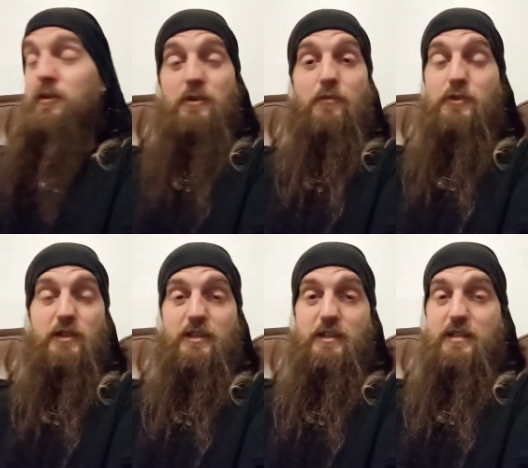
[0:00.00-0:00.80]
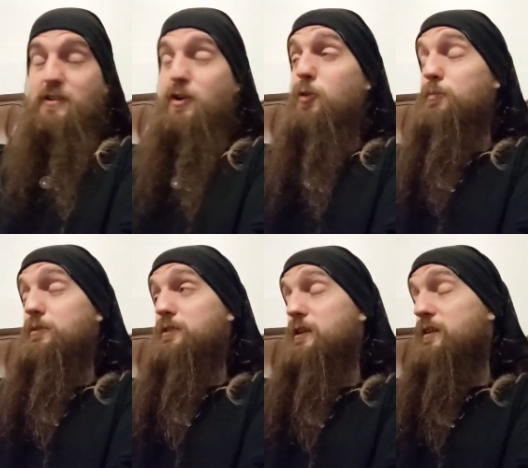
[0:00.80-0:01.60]
I don't know if you can hear that. I
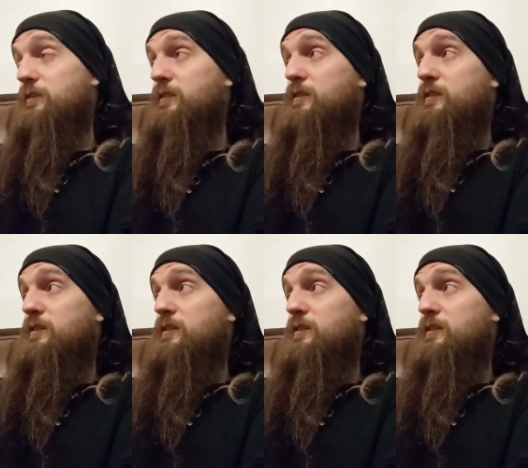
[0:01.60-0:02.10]
hope you can't.